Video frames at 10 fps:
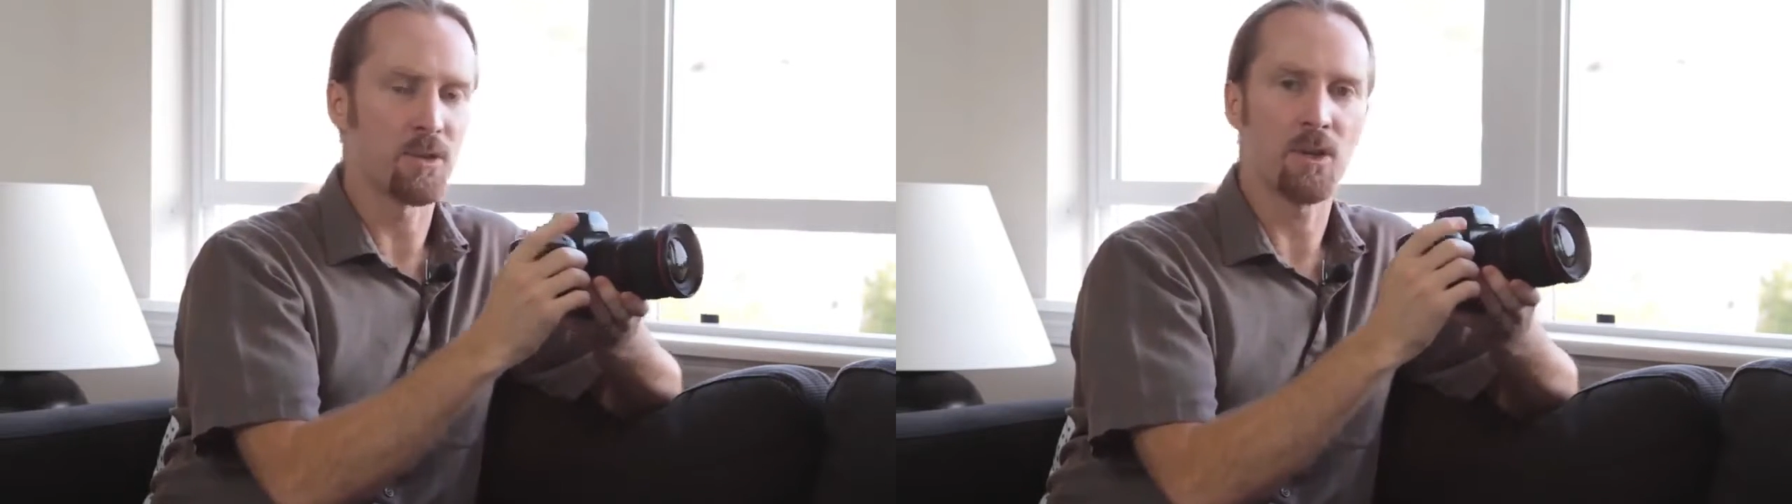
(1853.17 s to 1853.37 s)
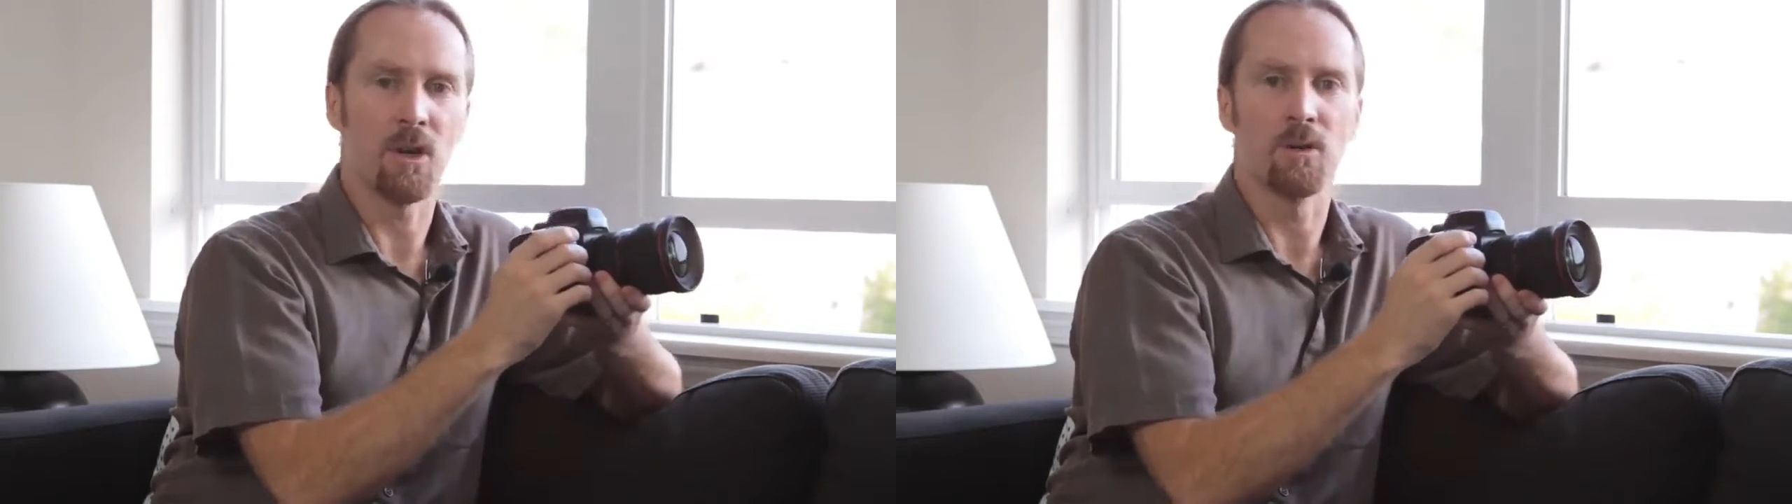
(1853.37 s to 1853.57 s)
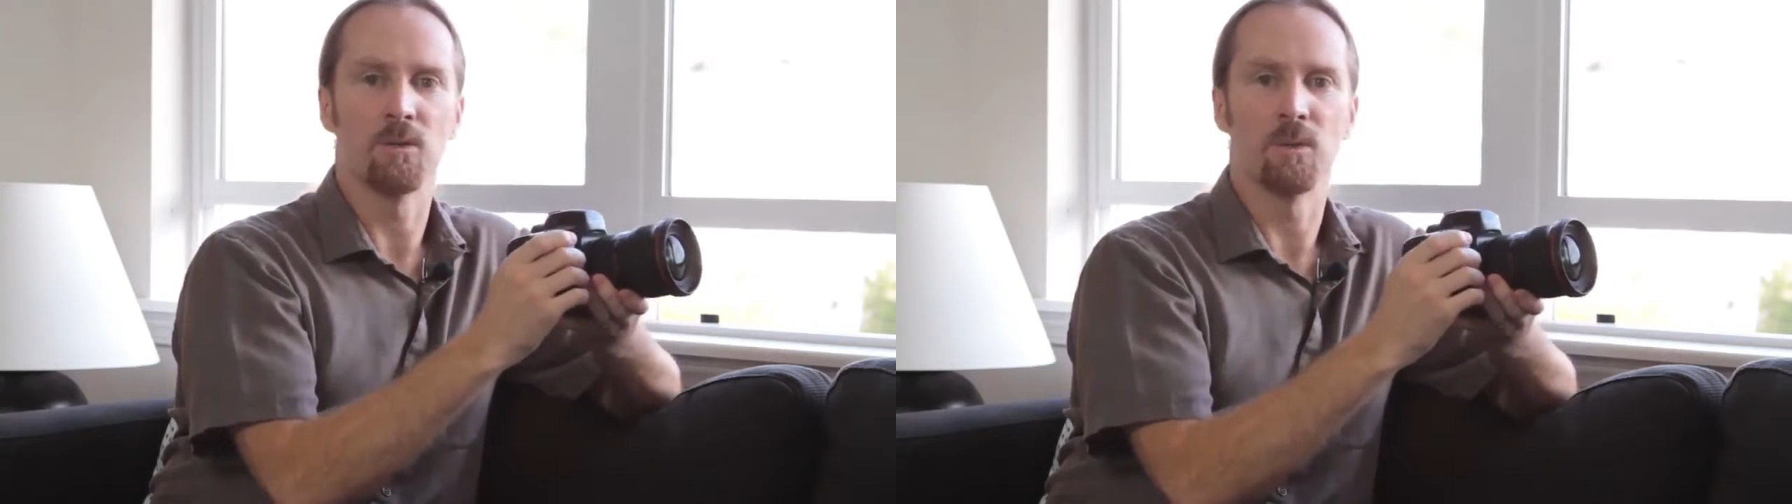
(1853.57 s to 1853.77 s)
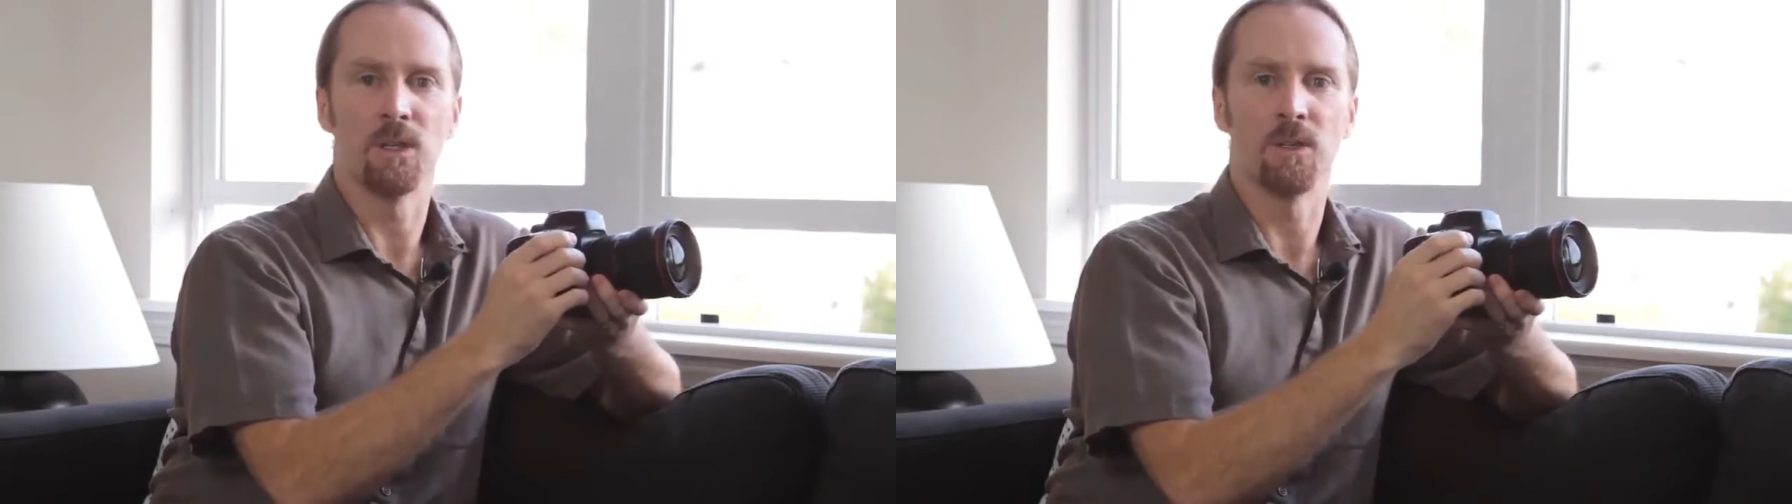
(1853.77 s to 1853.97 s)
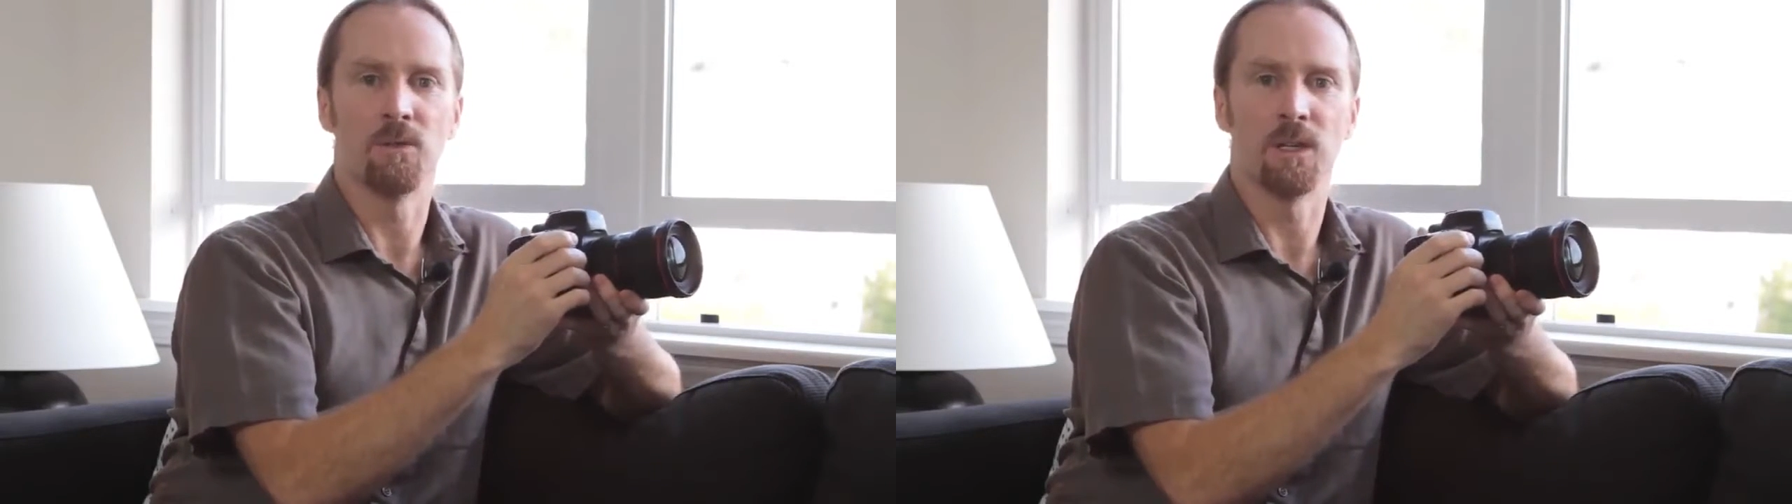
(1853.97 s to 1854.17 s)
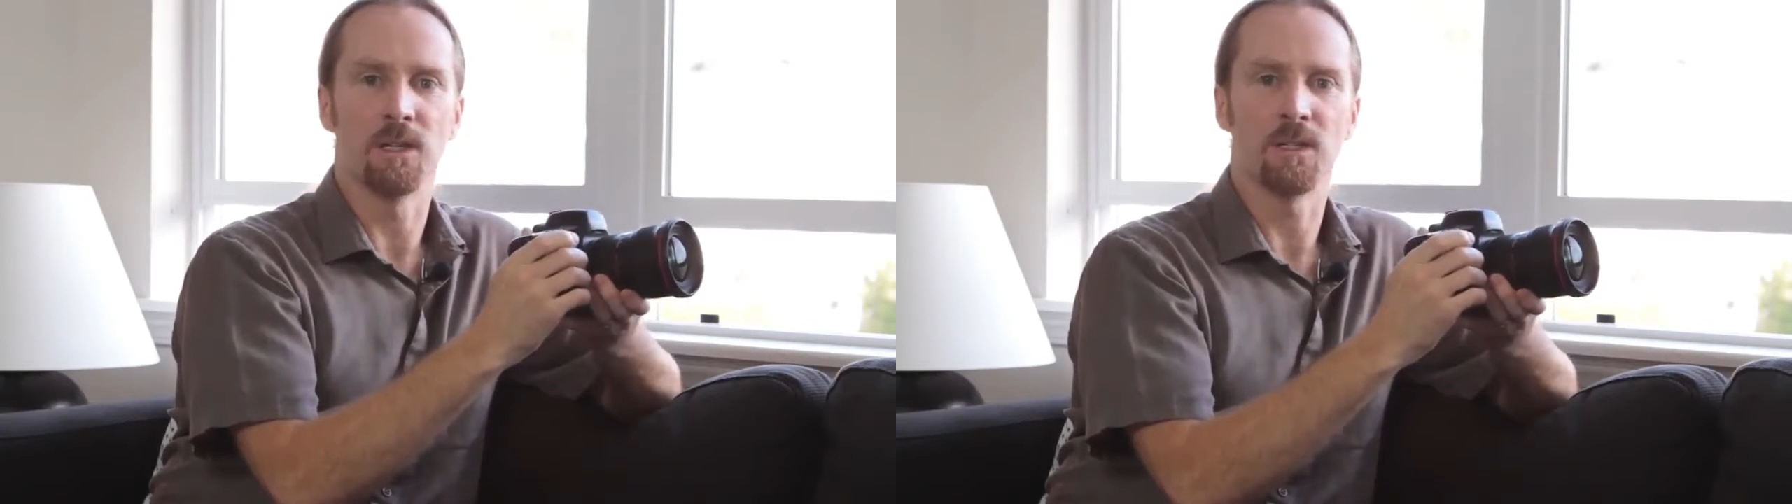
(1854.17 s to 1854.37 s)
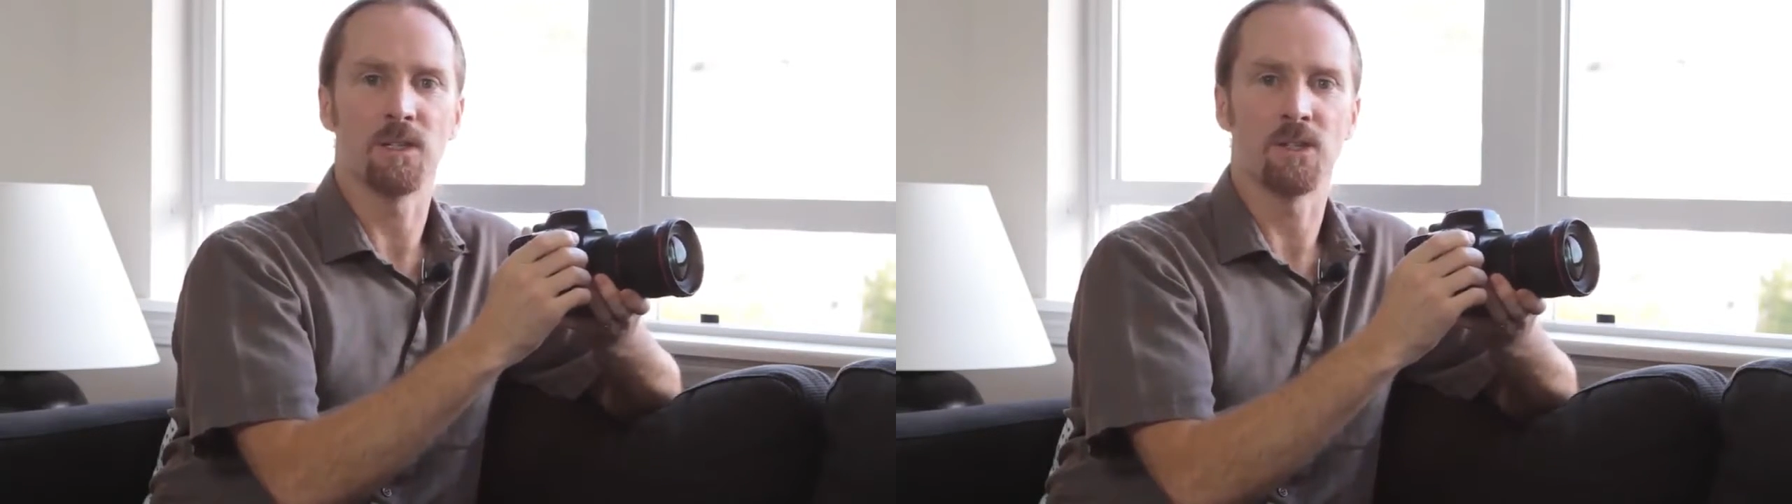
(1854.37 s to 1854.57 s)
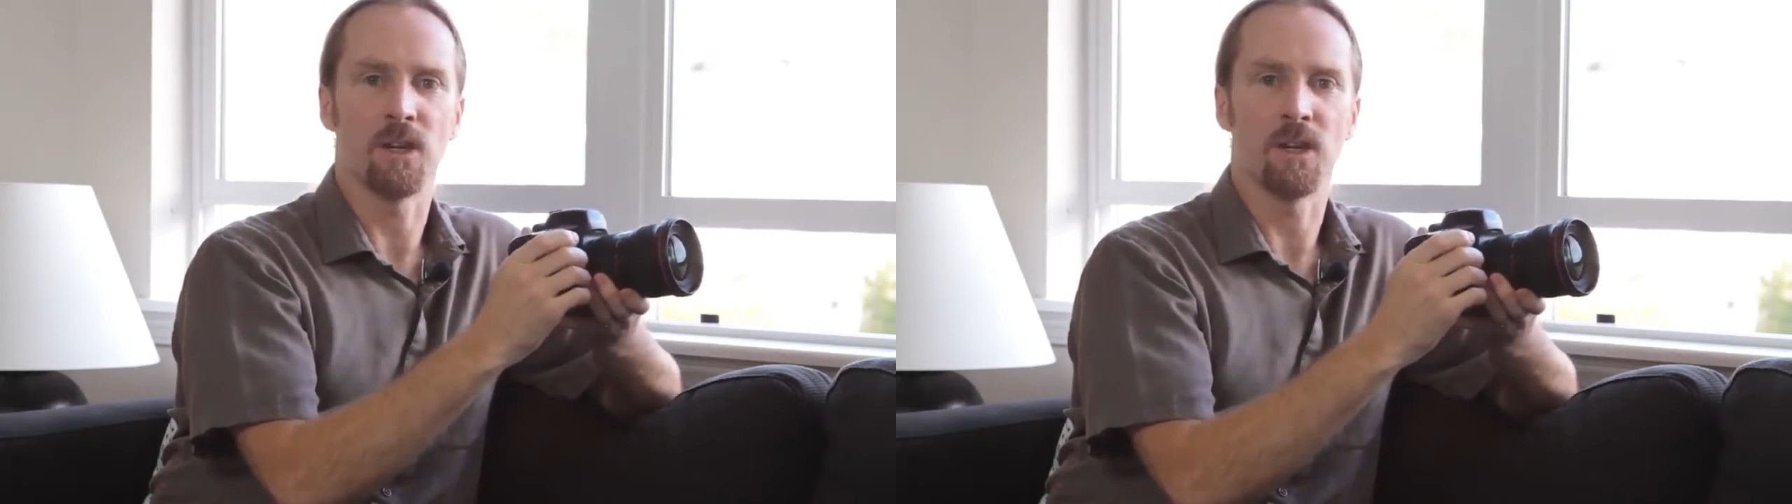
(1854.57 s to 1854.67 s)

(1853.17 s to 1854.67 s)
shot when you release the